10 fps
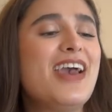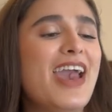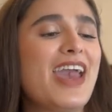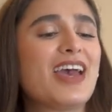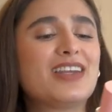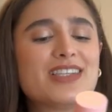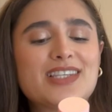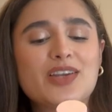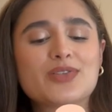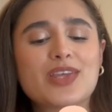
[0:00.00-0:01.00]
And the
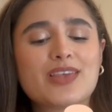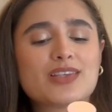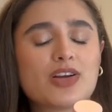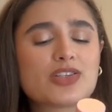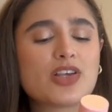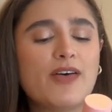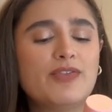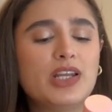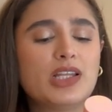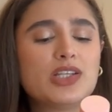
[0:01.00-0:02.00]
scent notes on this are soft
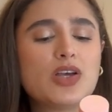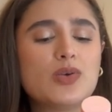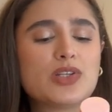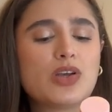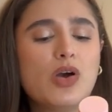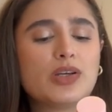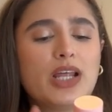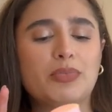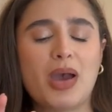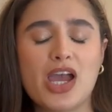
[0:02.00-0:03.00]
vanilla, toasted
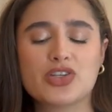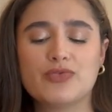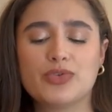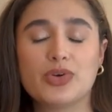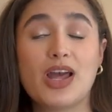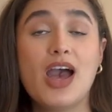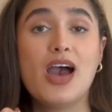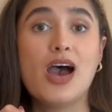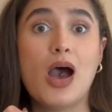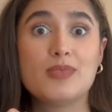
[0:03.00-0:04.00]
coconut, and passion fruit.
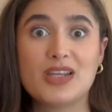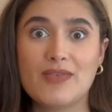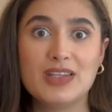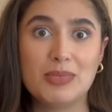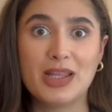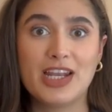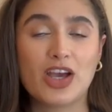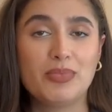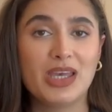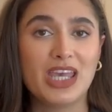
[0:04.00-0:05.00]
I'm definitely planning
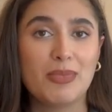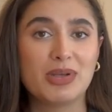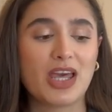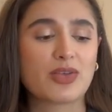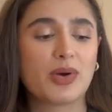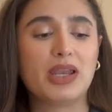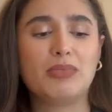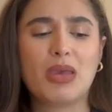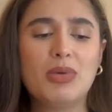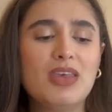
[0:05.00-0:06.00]
on picking up another one,
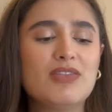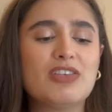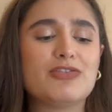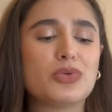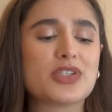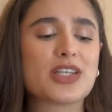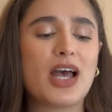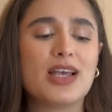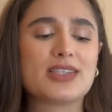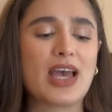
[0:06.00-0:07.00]
maybe even a full
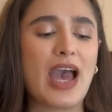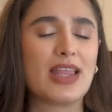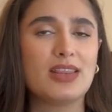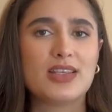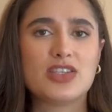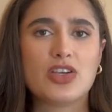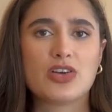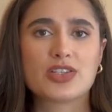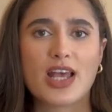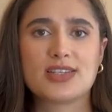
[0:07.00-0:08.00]
size at this
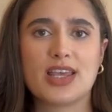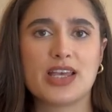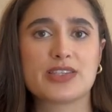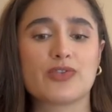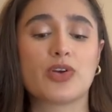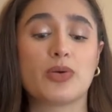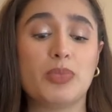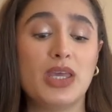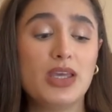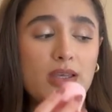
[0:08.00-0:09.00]
year's SAS for
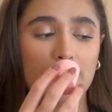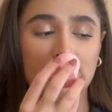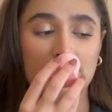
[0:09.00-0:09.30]
pink.